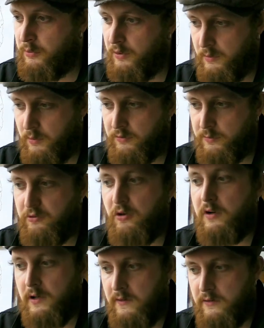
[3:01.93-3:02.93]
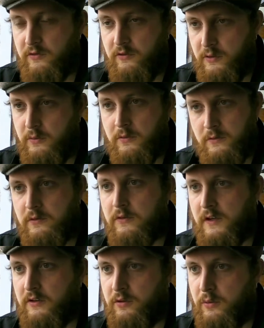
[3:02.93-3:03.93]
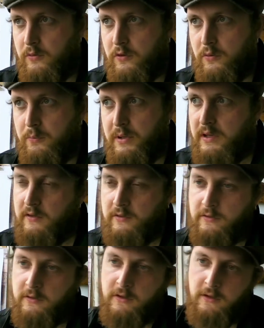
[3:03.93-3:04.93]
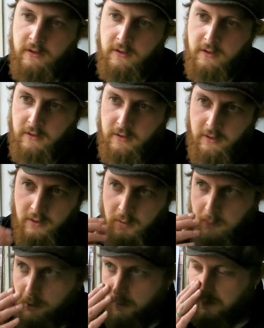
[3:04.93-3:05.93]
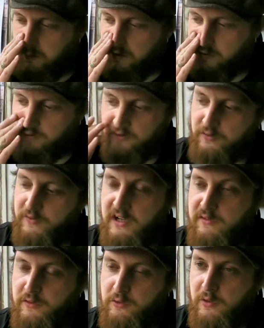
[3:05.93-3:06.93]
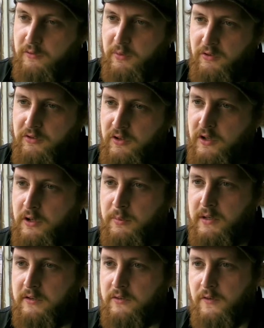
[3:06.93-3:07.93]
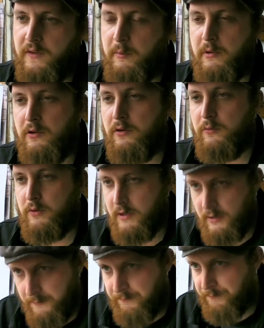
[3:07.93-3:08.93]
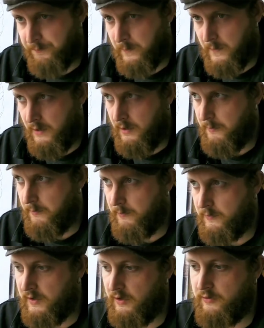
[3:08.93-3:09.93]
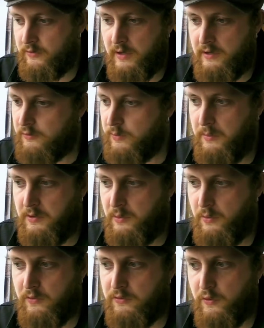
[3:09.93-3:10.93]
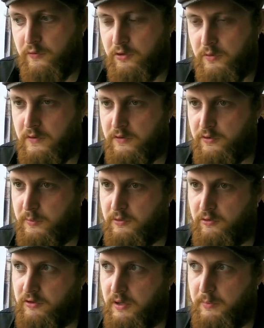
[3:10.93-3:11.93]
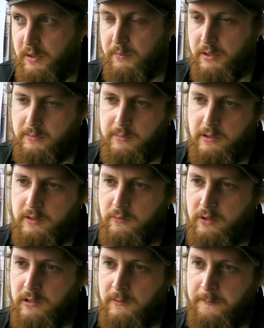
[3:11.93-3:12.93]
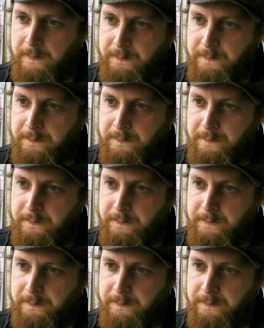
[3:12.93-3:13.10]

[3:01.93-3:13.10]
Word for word: But it was majority of the students. That's always a good base. Mm. Well, I mean, we couldn't survive for 12 months a year based on them alone, really. Um, that's hence why we do other stuff during the summer to try and bring people in, really.